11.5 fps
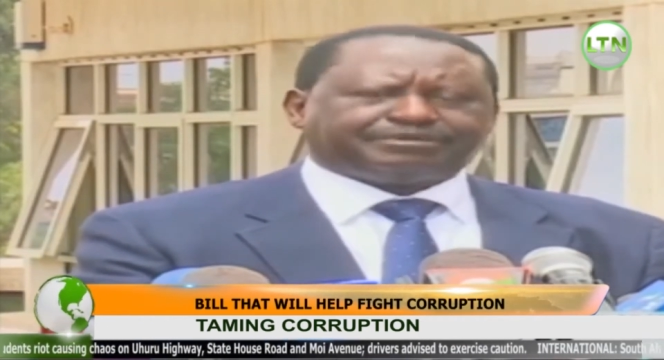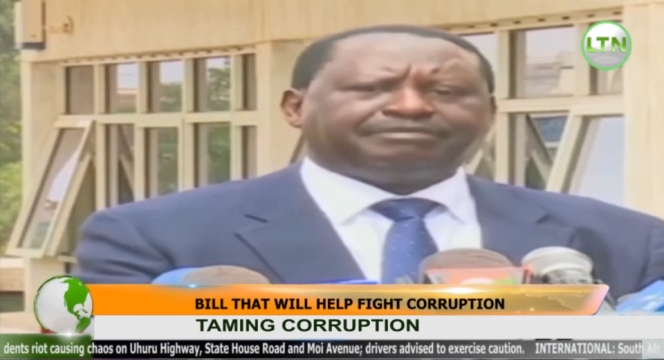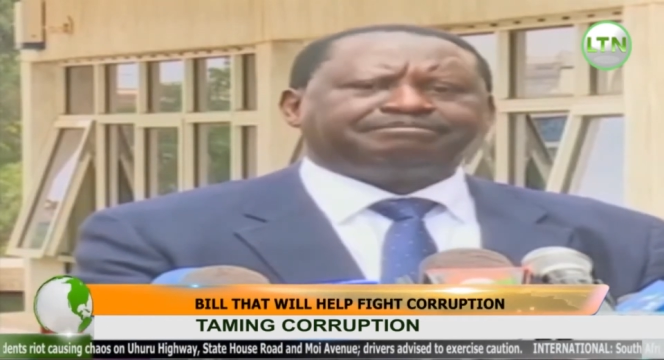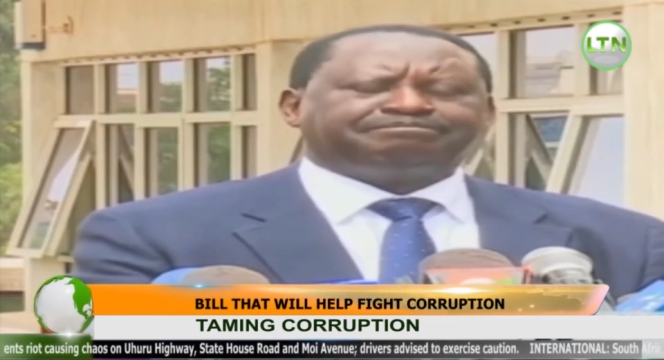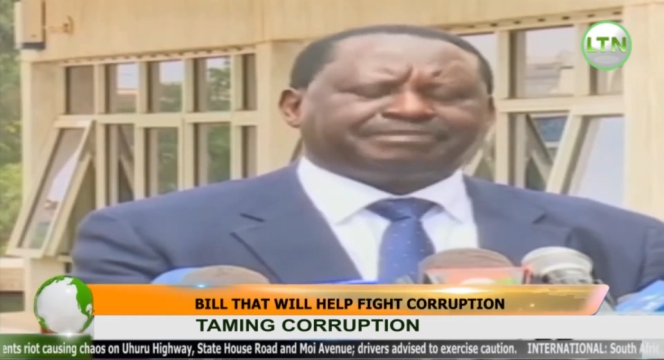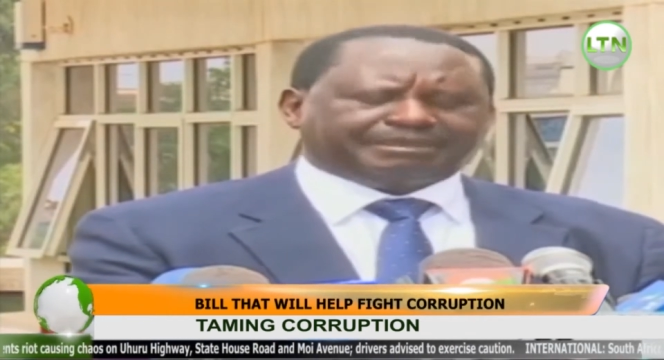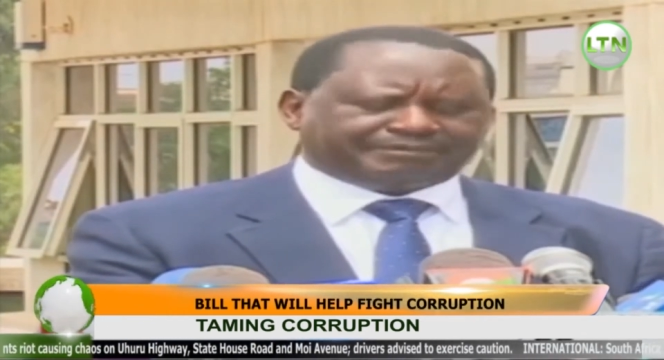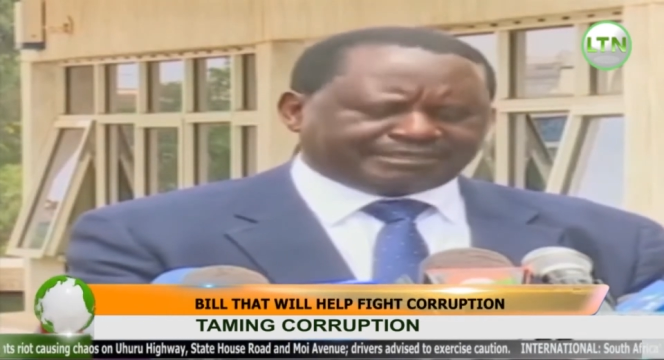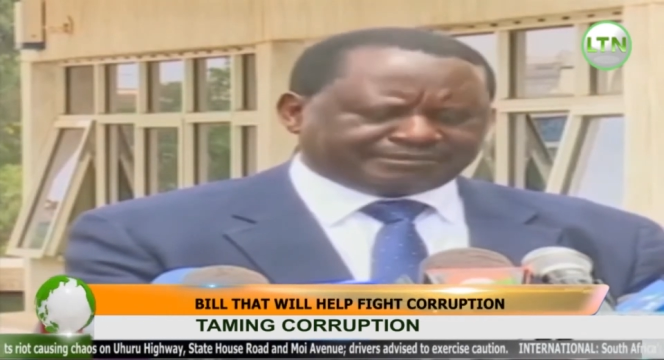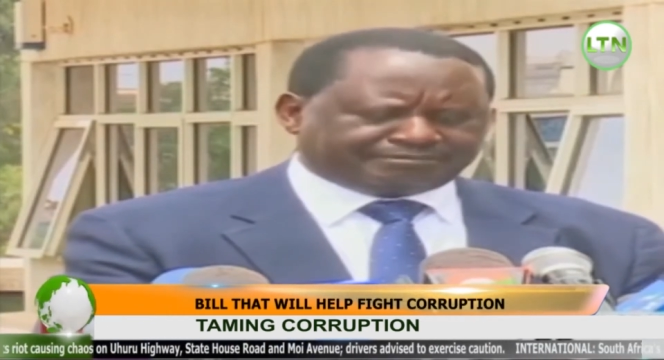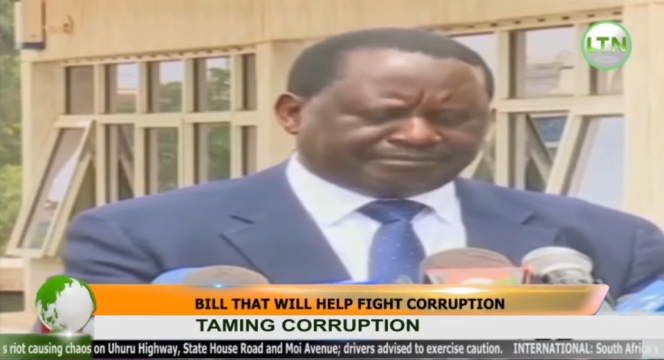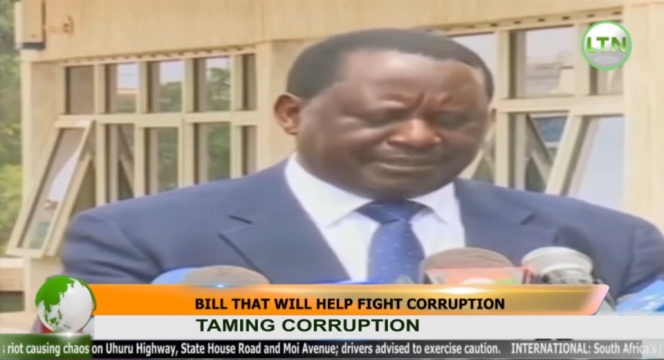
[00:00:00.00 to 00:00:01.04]
the Prompt
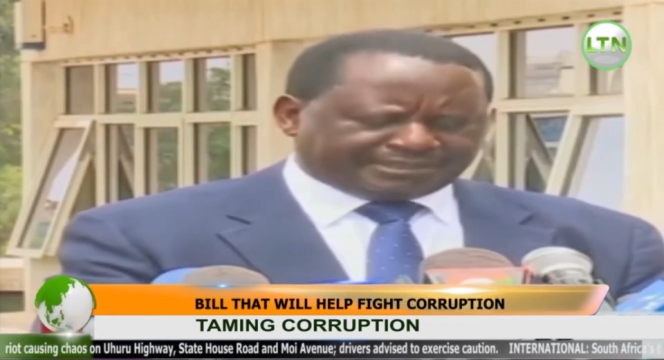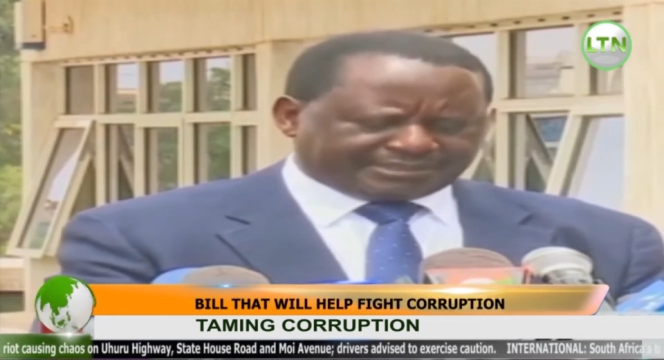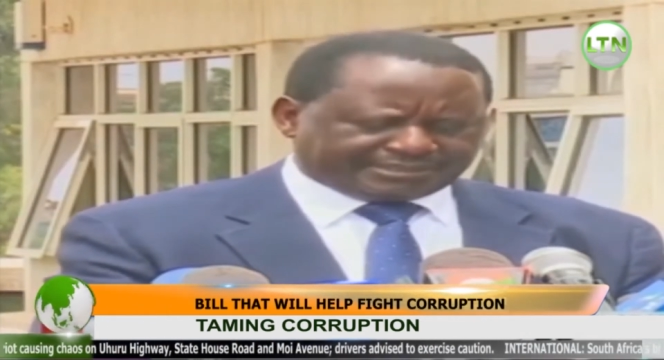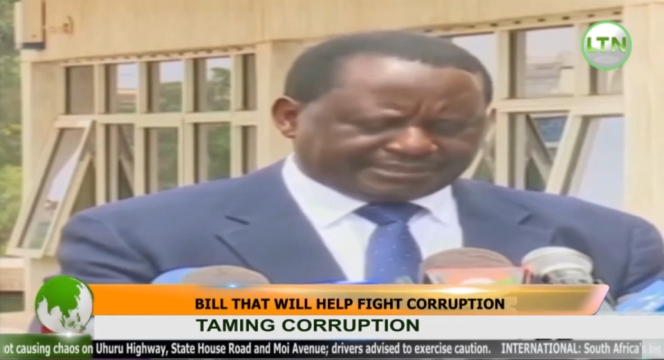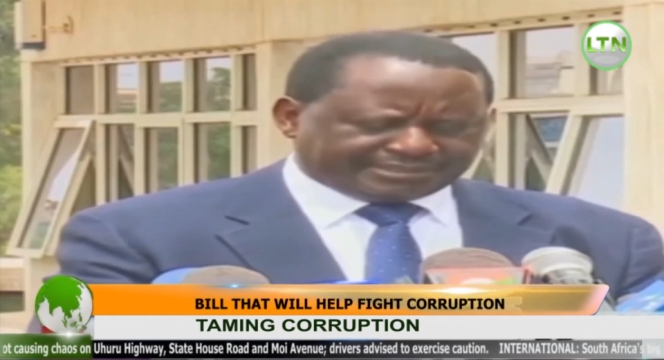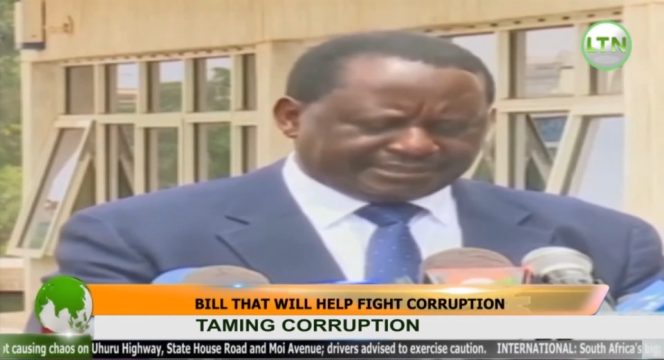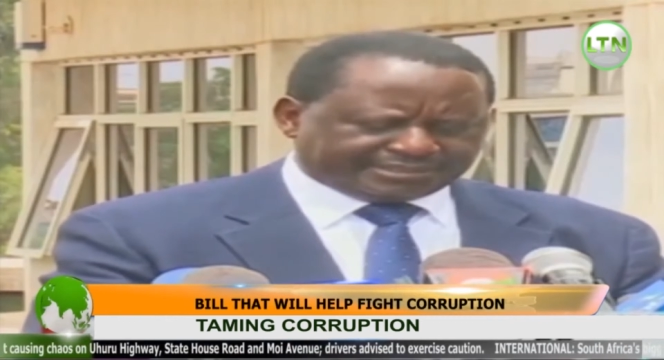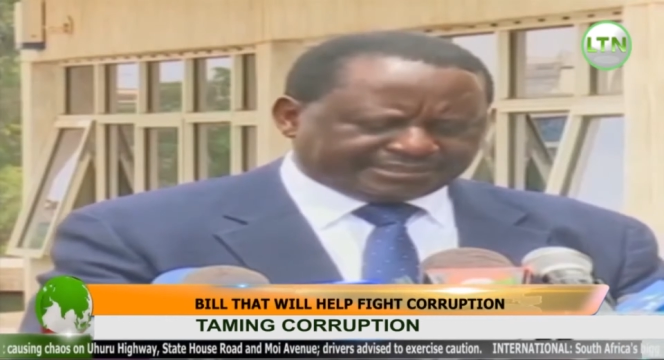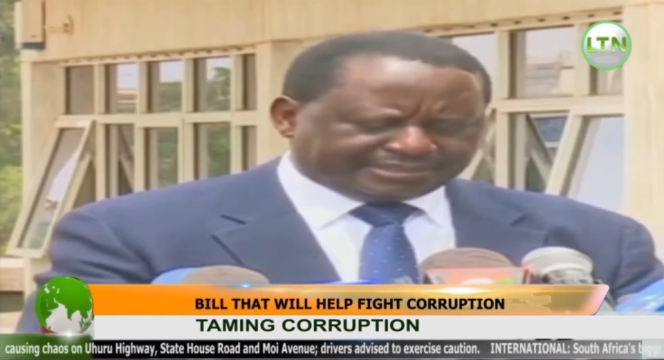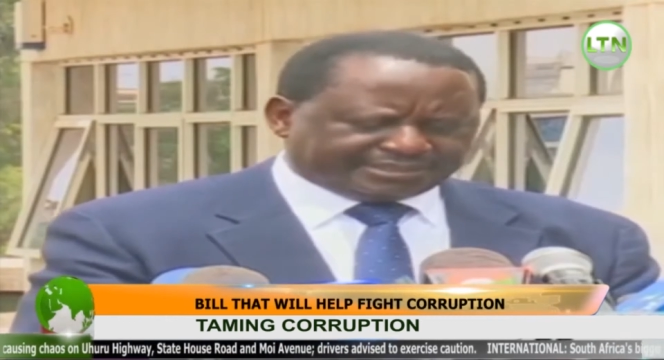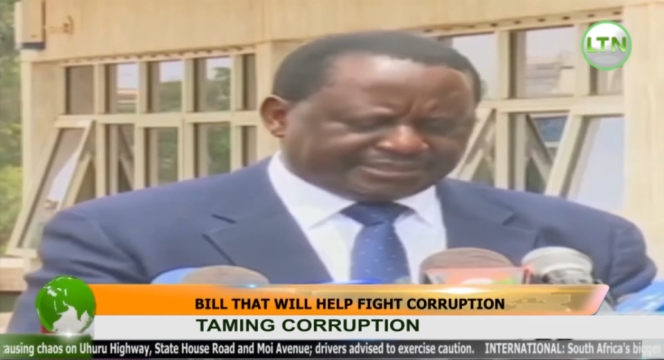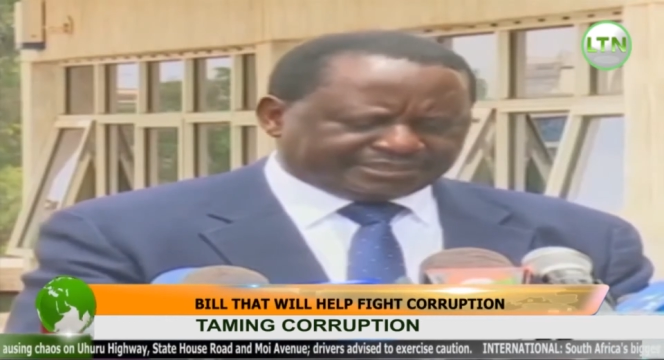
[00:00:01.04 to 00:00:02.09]
Payment Bill
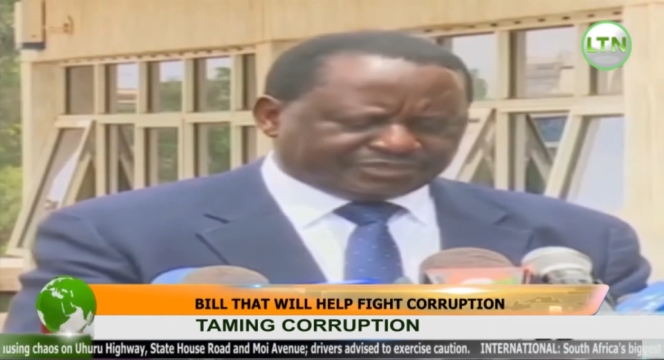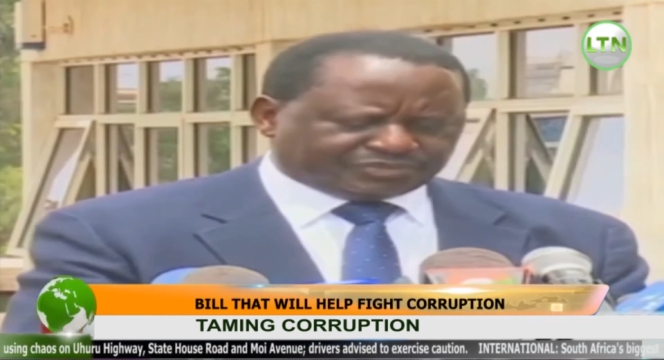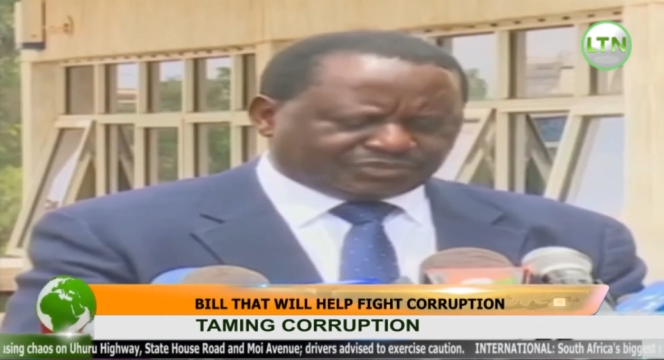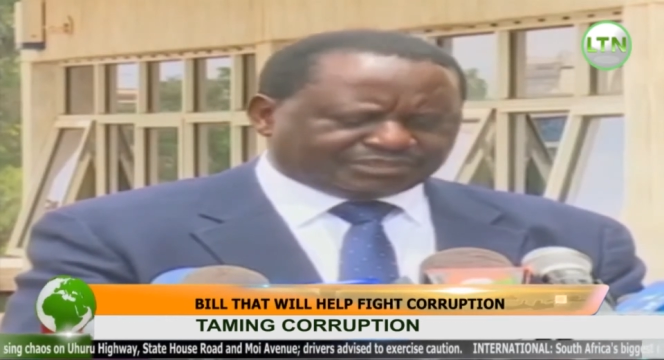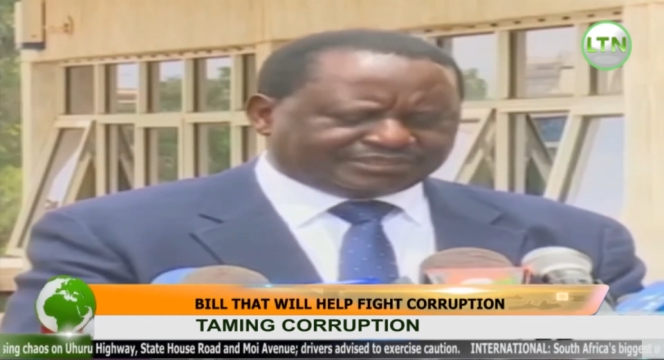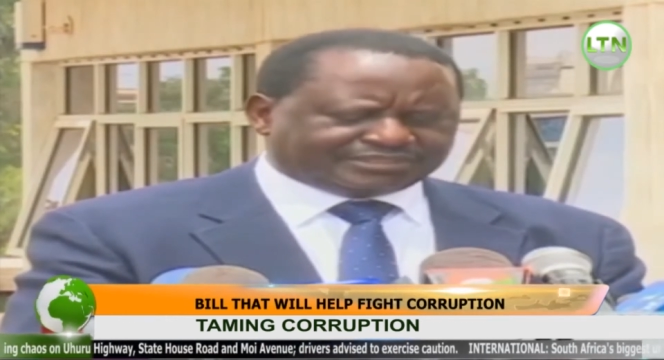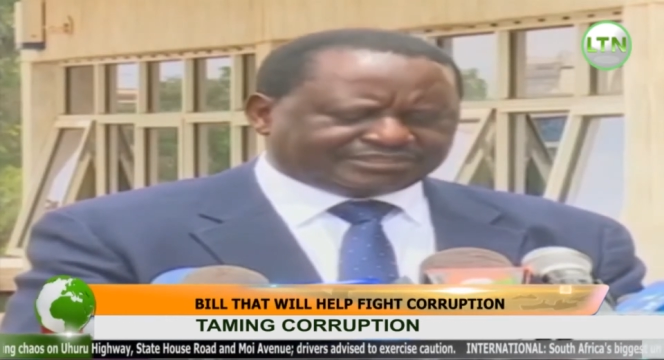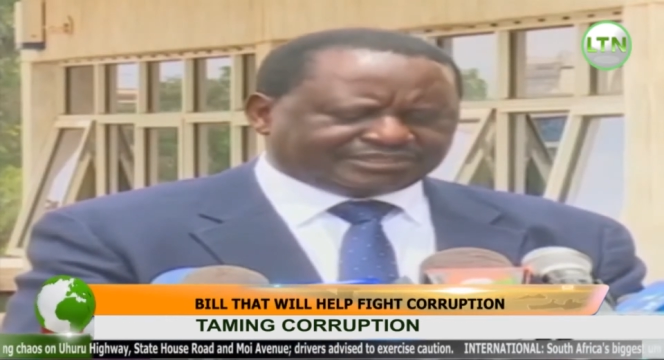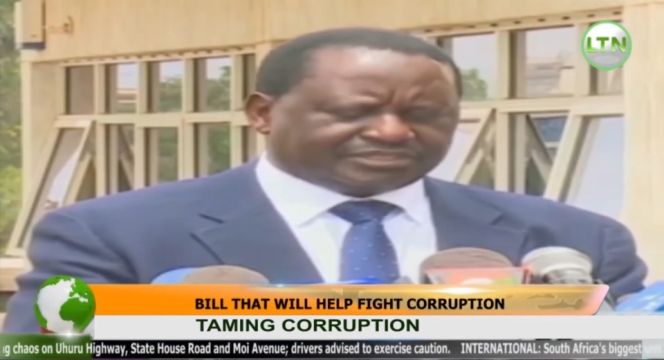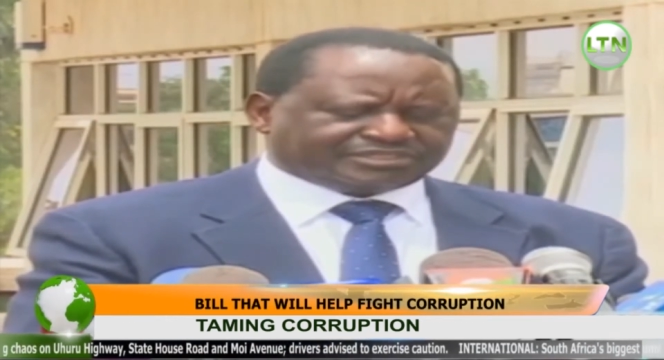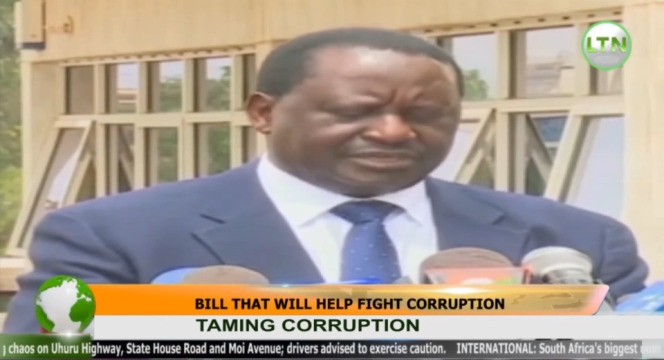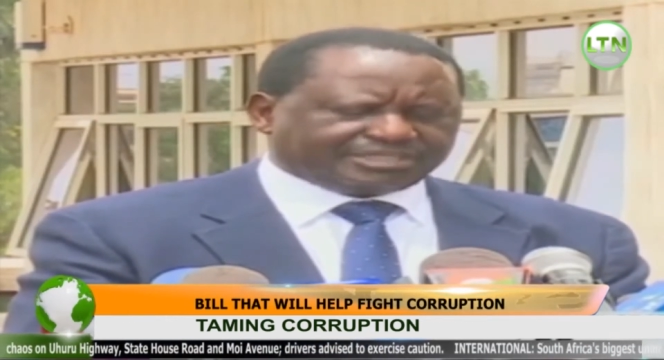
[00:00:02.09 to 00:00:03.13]

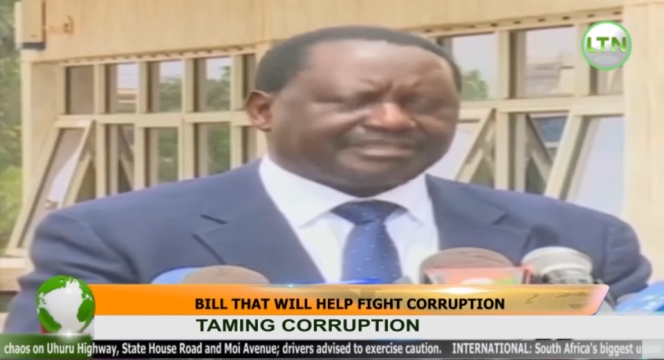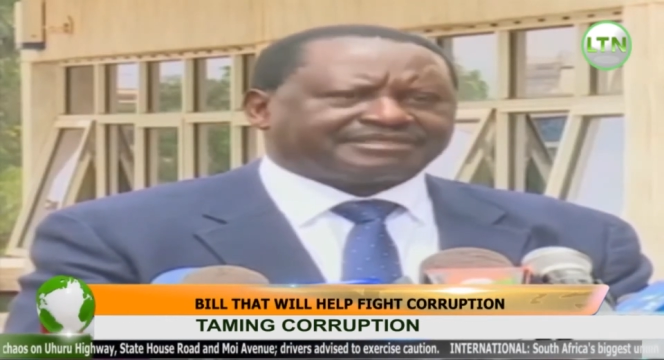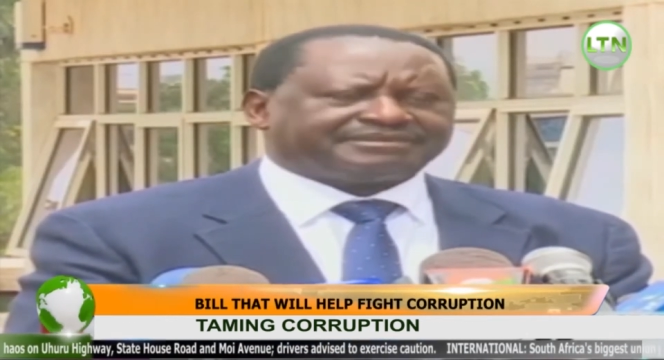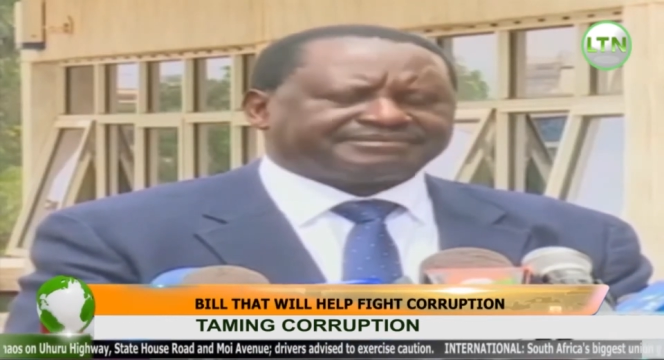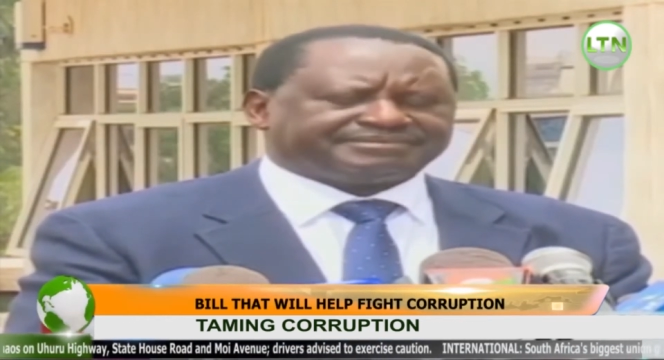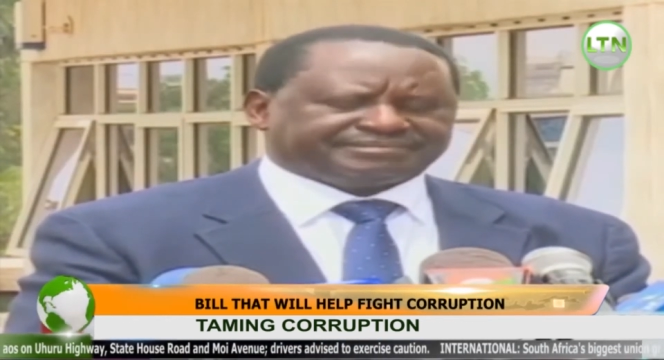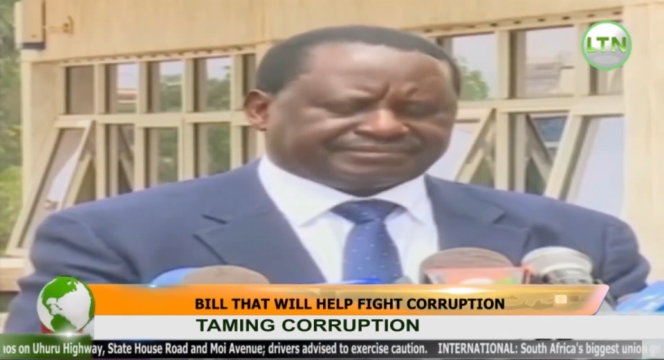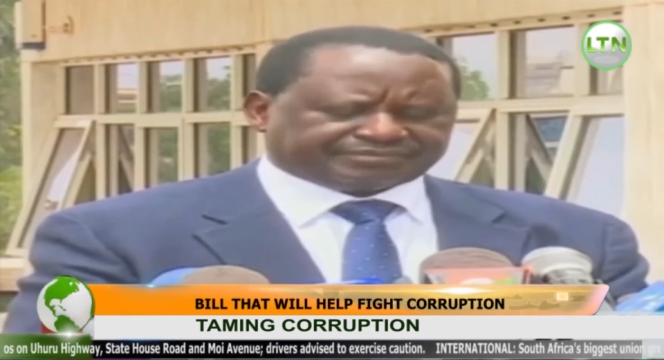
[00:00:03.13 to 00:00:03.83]
2016